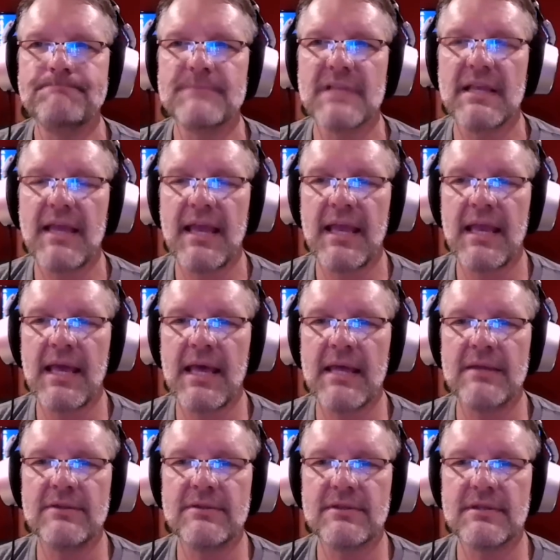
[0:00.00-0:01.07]

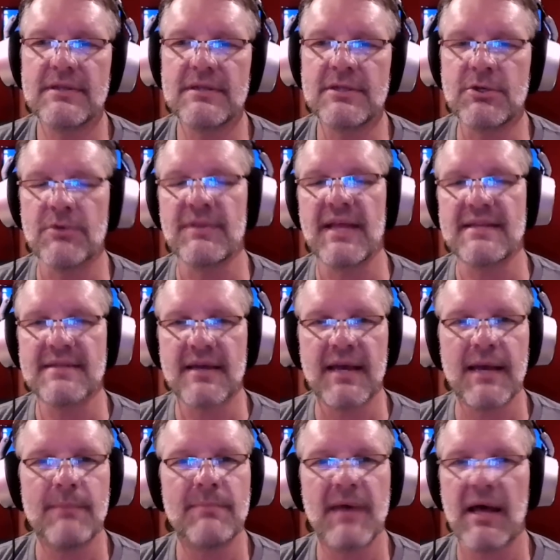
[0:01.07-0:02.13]
And during that
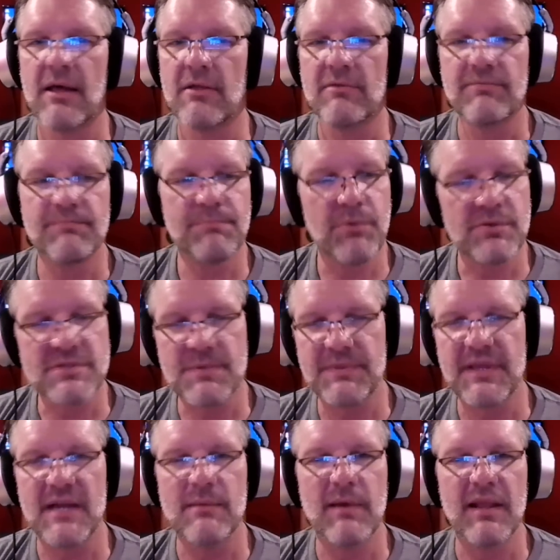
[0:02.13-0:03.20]
time, I'll pull something
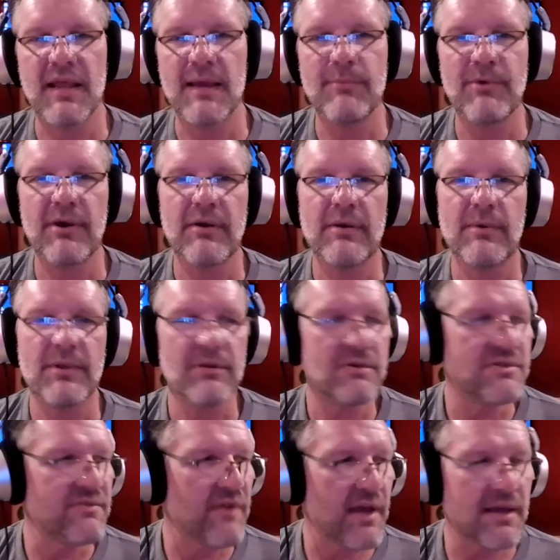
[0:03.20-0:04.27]
out of my library, whether
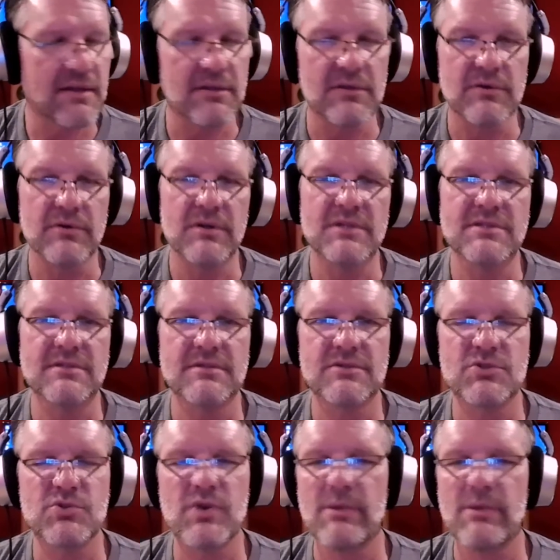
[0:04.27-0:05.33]
it's vinyl or it's
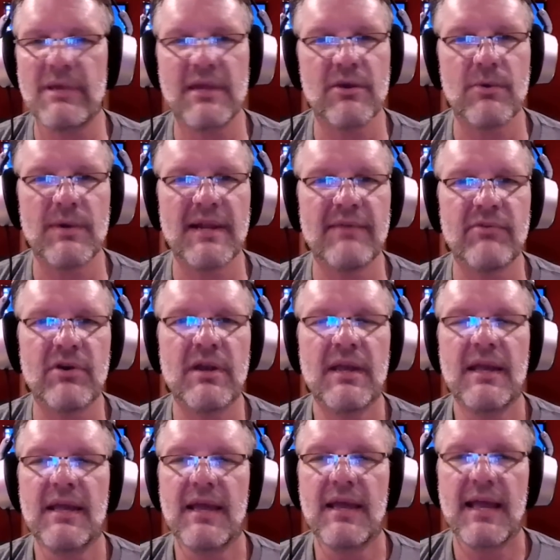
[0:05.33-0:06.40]
streaming or whatever,
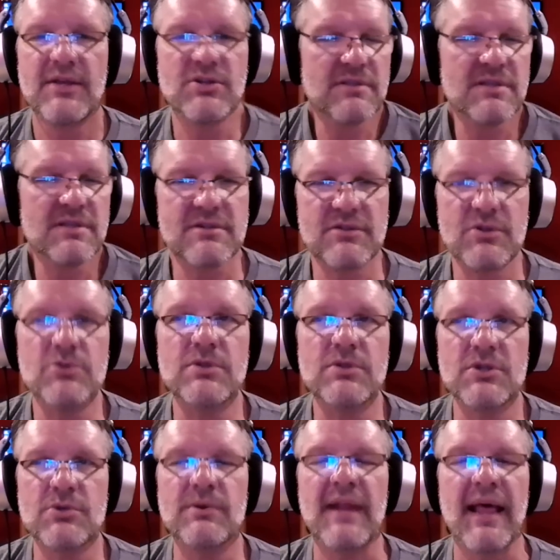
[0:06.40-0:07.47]
and just listen usually
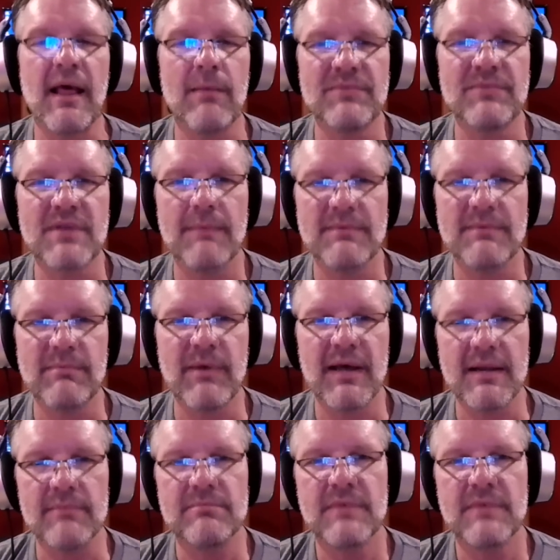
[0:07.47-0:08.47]
to an album top to bottom.